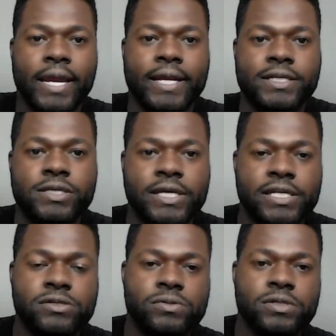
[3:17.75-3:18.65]
and to
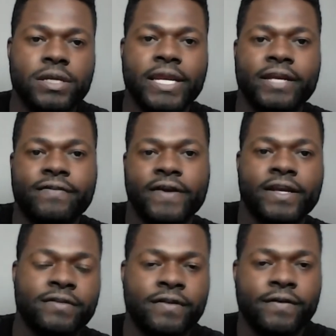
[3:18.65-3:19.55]
get you to the next
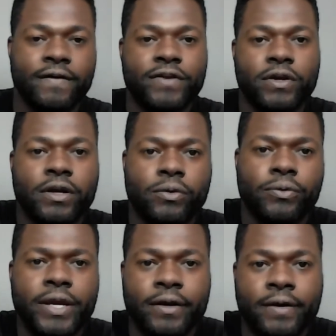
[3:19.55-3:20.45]
phase of your, of your
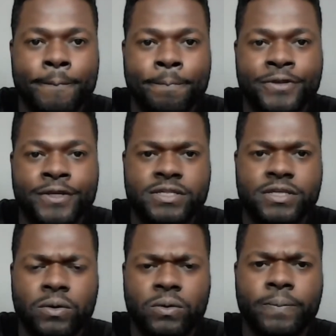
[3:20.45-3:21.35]
career.
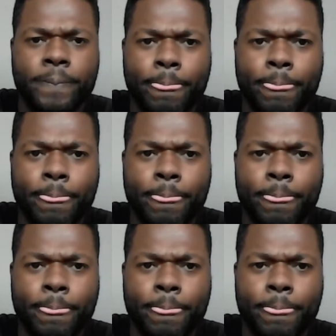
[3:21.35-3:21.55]
So